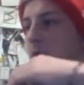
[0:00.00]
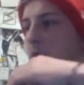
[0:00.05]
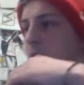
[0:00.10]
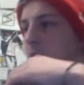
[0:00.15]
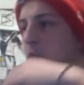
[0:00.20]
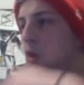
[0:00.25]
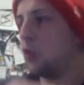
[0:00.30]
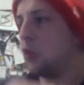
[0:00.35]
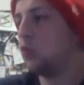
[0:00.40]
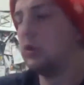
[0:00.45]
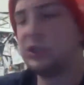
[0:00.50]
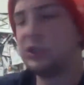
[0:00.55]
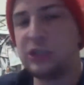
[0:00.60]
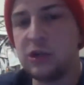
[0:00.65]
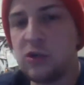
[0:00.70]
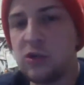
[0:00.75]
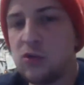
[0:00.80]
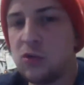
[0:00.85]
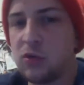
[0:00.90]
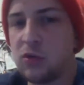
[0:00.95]
Would
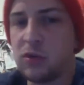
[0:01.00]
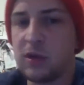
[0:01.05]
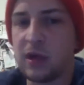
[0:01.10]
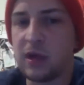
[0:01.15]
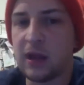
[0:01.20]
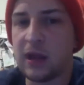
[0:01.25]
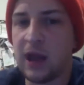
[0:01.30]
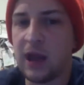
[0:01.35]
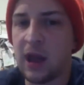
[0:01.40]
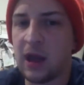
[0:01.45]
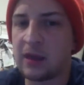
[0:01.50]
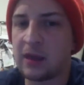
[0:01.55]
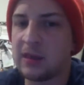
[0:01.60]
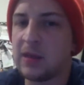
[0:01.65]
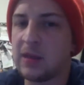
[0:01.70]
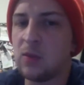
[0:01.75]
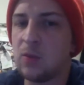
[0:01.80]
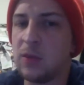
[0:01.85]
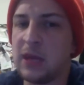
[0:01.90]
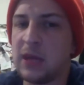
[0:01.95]
you? Now, I
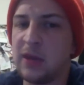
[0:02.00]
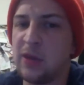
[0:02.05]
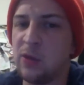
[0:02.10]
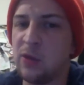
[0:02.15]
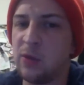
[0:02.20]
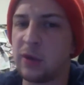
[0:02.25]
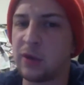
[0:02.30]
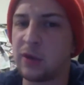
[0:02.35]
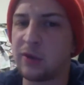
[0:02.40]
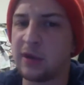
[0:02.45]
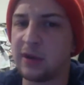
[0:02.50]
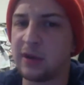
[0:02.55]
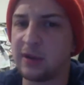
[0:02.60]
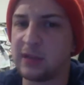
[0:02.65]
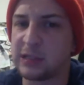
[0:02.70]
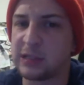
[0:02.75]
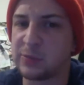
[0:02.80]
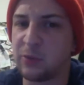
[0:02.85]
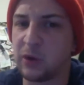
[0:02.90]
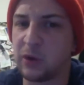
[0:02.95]
think me and you agreed on
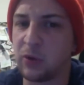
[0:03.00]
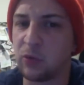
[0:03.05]
this point.